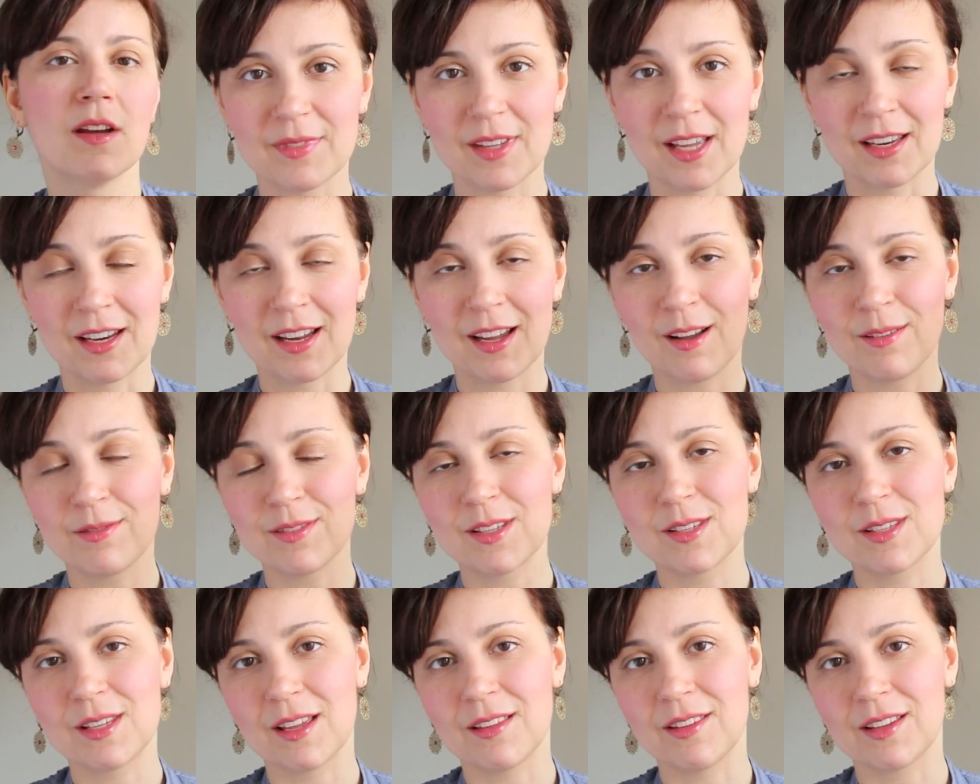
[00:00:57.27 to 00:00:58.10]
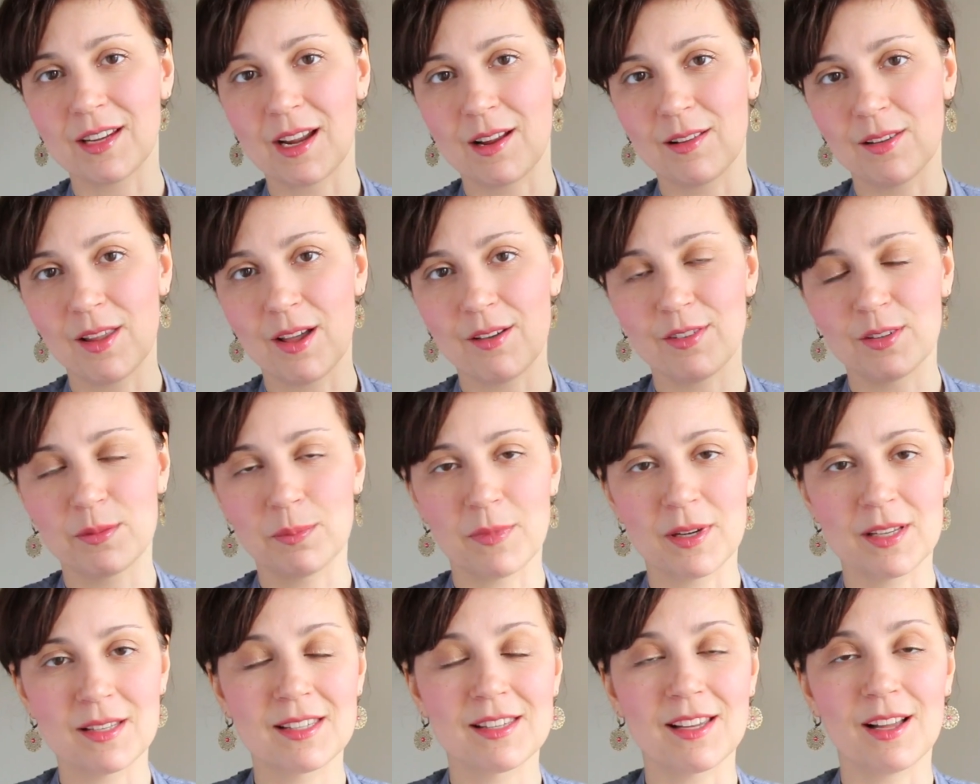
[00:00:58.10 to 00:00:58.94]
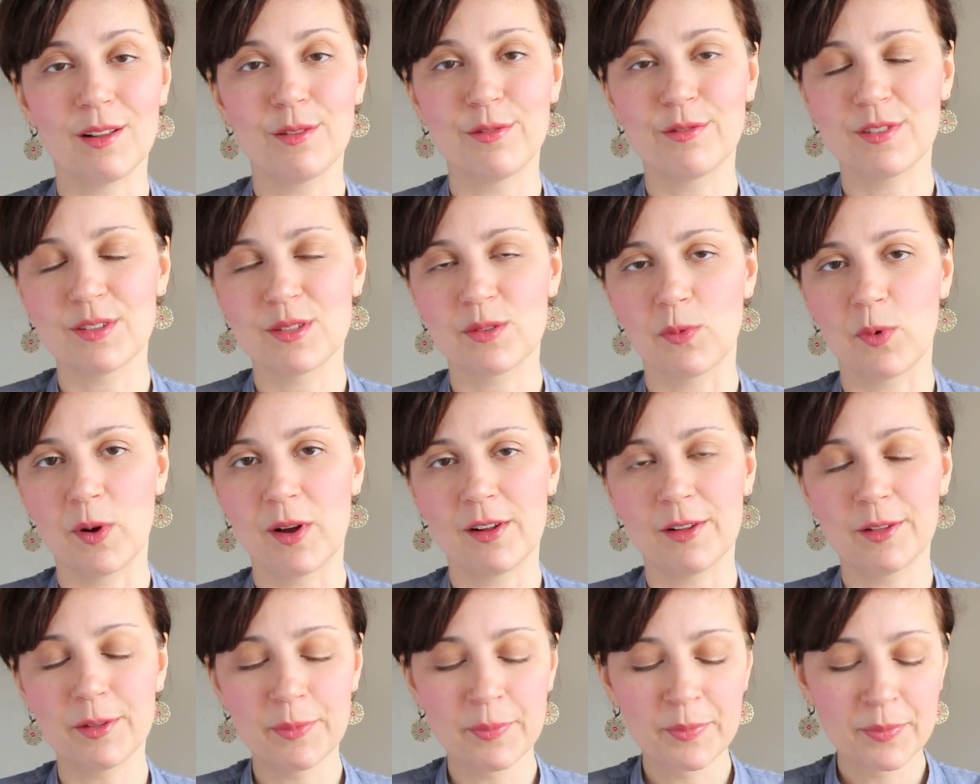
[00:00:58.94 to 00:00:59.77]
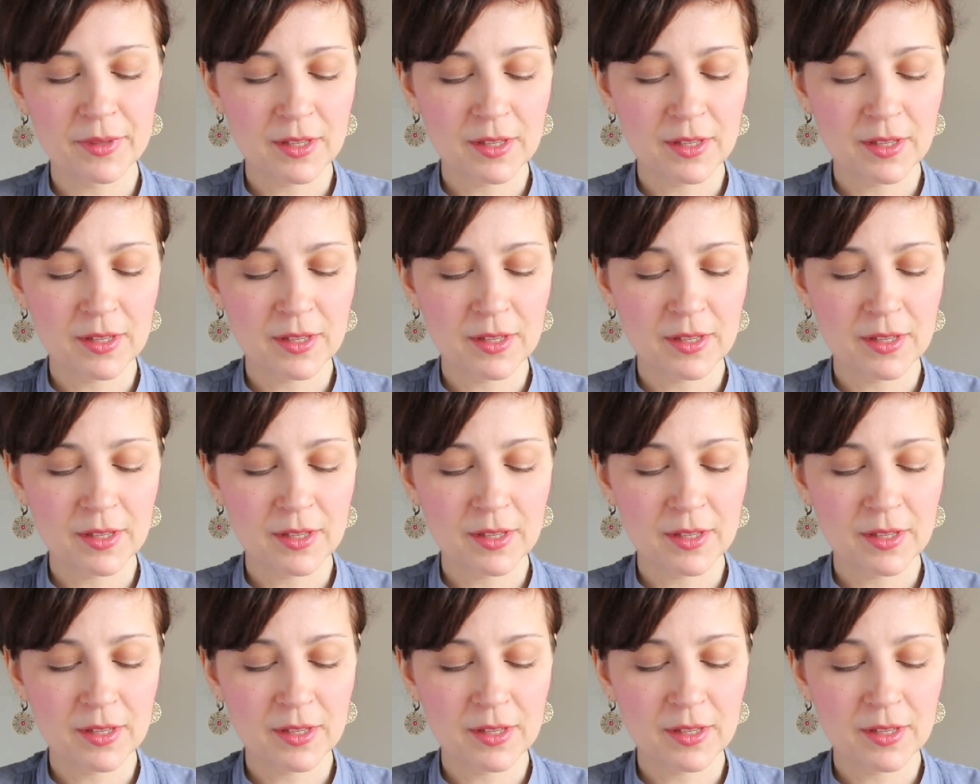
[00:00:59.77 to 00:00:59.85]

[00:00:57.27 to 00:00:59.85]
And I have to say that I love it myself as well.